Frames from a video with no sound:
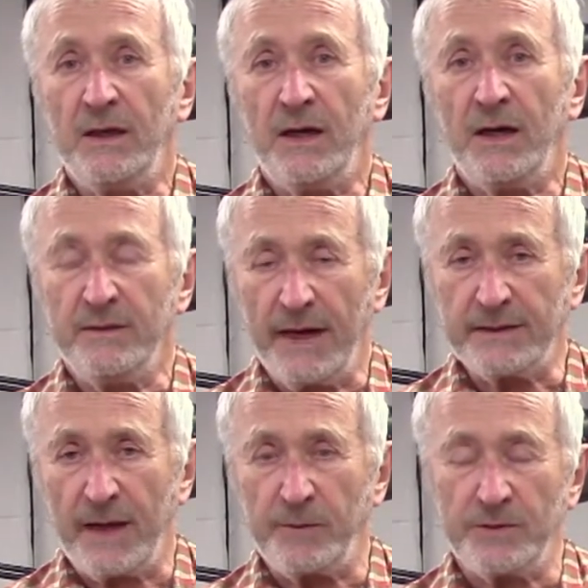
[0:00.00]
The
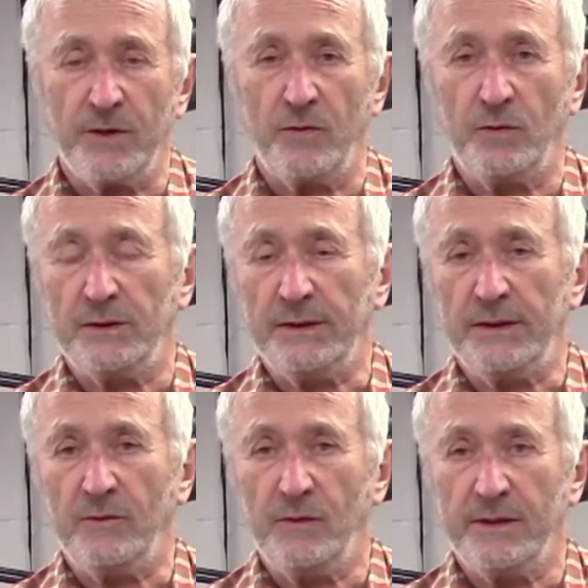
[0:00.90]
next episode we'll
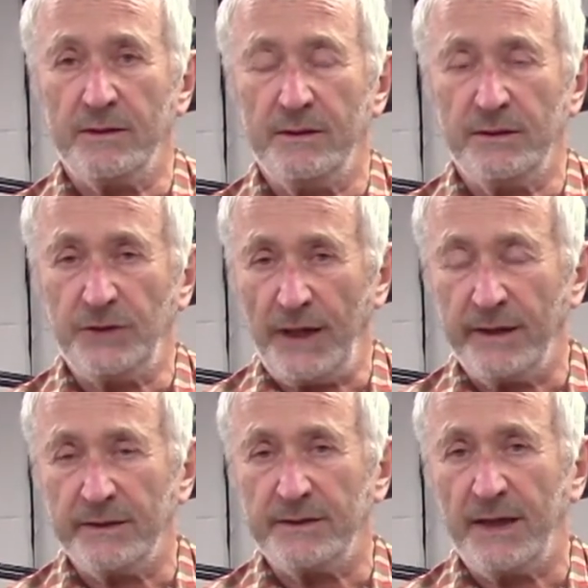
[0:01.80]
deal with the chain and
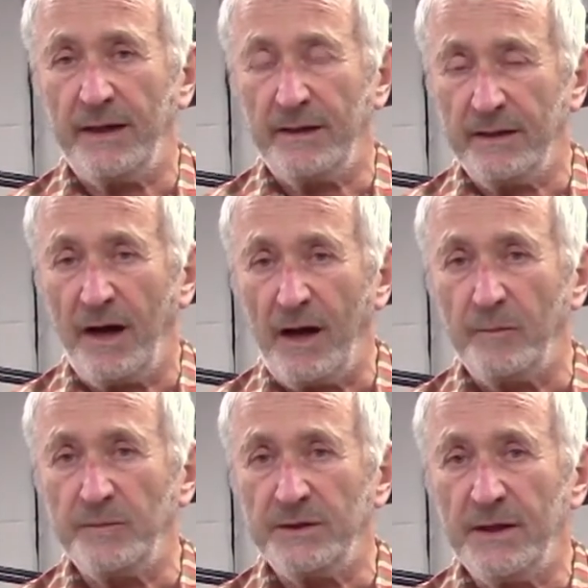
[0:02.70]
cassette and the
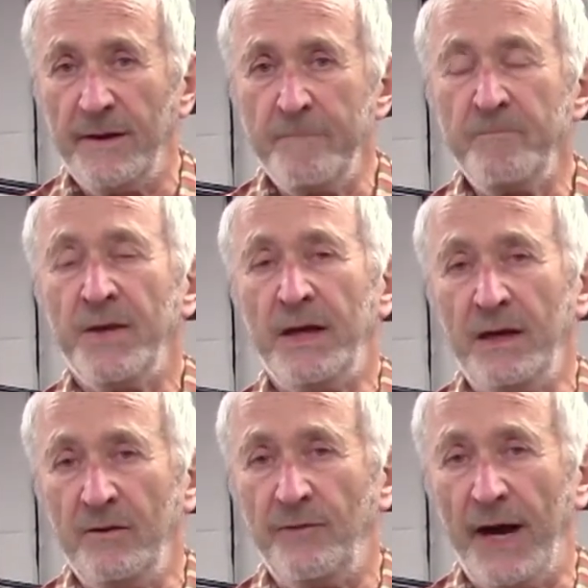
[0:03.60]
hubs, and
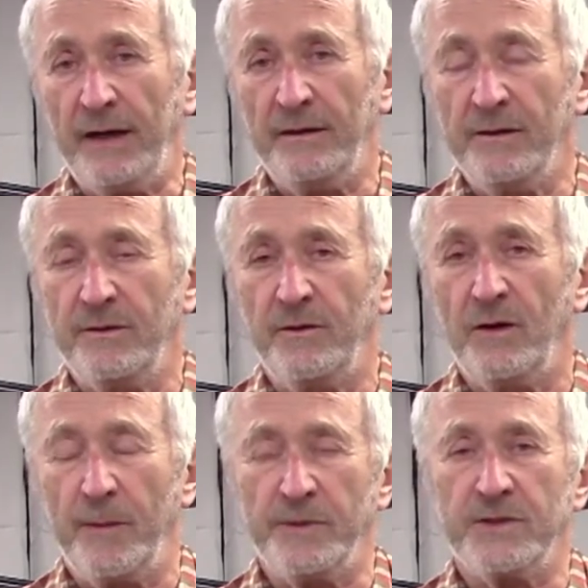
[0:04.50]
then finally the
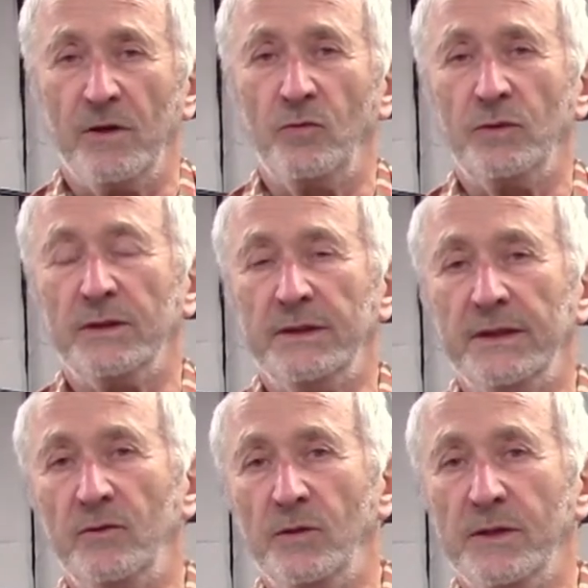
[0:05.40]
third episode we'll
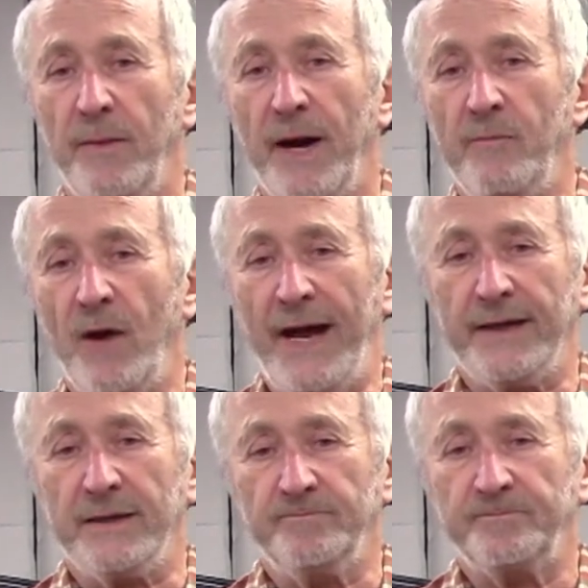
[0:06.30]
deal with the bottom
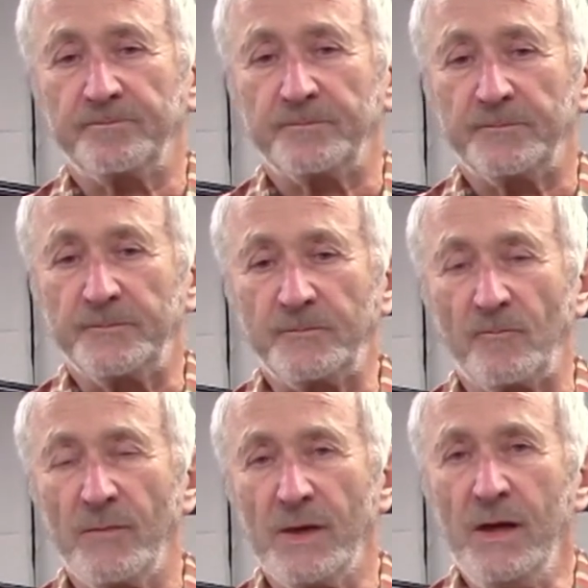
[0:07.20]
bracket.
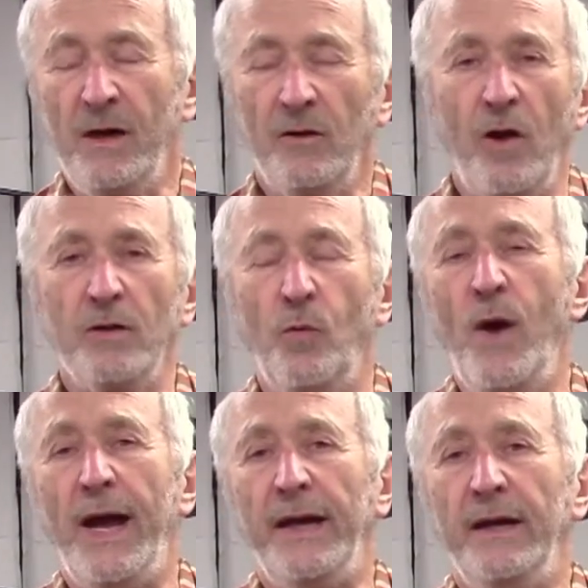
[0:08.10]
Along the
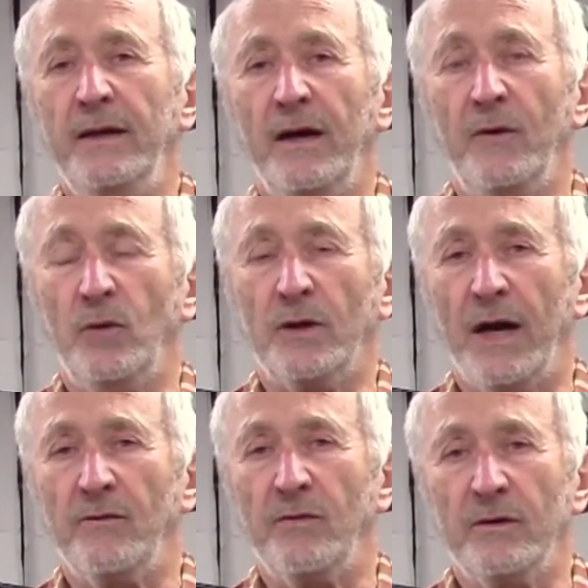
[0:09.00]
way we'll
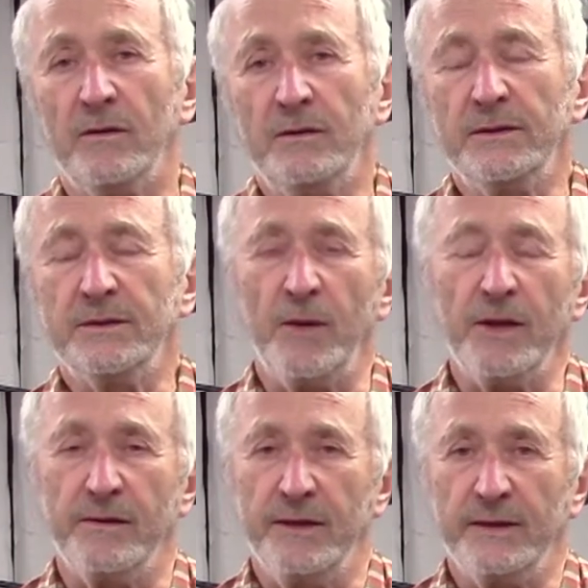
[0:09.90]
cover some
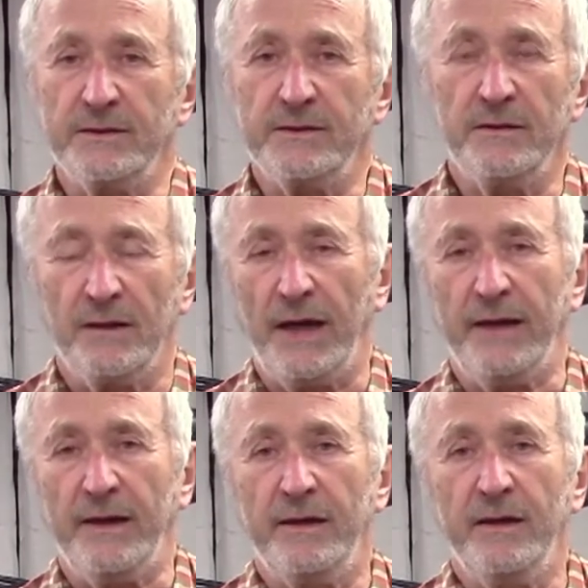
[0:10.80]
other things
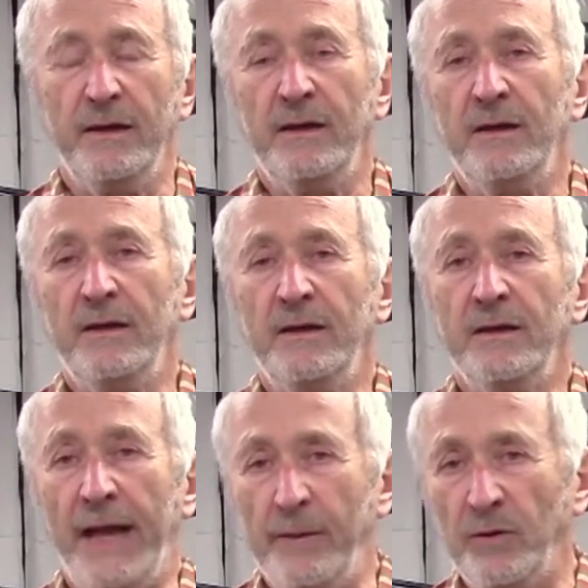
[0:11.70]
like
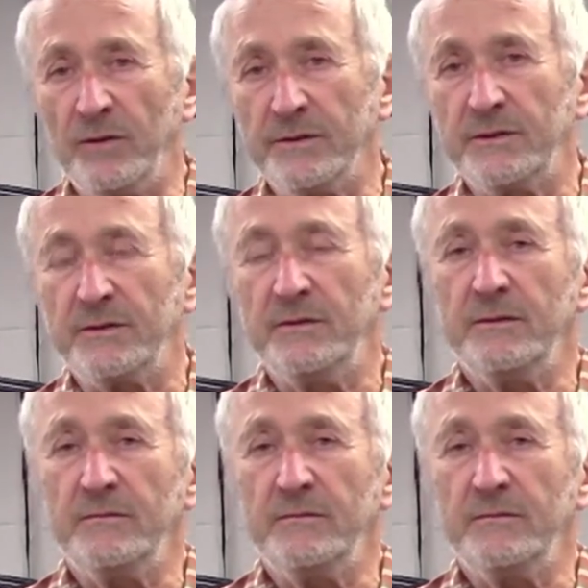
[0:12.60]
cables,